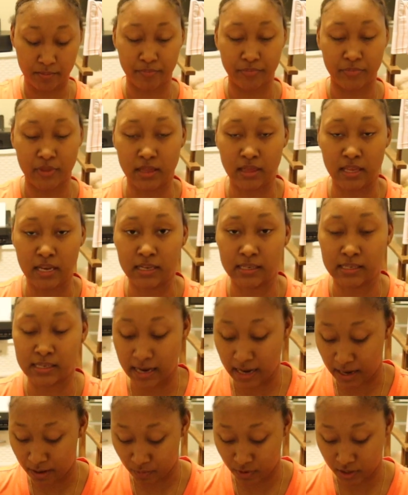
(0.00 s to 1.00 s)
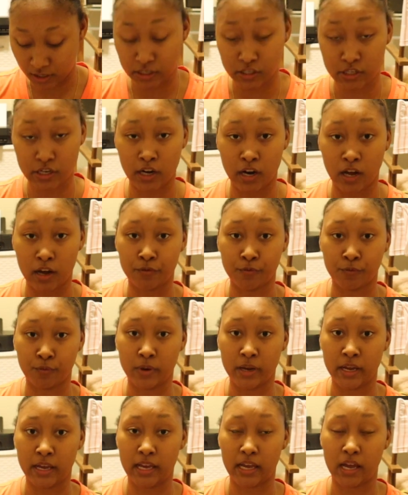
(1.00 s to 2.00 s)
the things that I want to start off
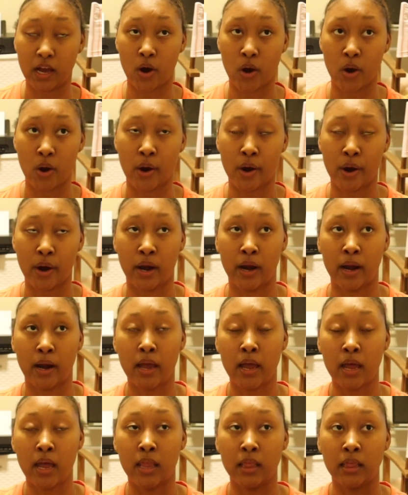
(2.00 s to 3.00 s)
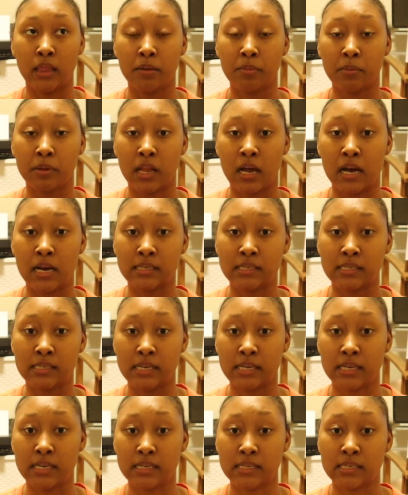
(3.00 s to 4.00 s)
with are lip
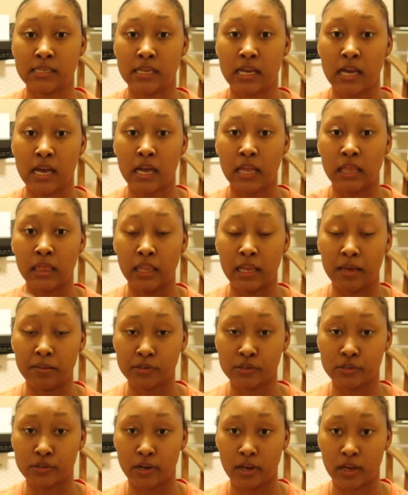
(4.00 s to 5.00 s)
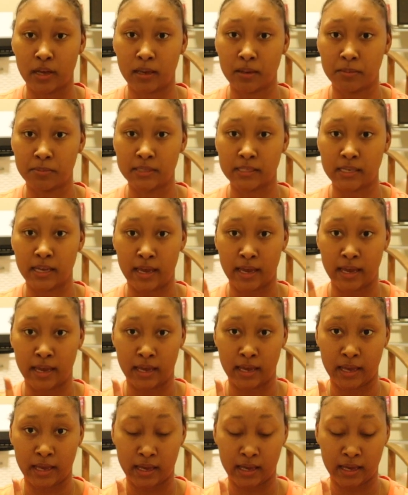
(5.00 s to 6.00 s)
glosses, lip scrubs,
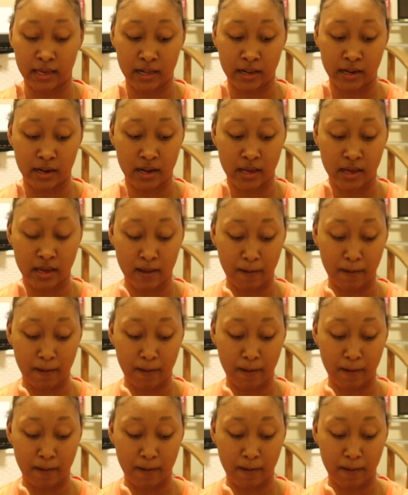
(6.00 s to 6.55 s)
and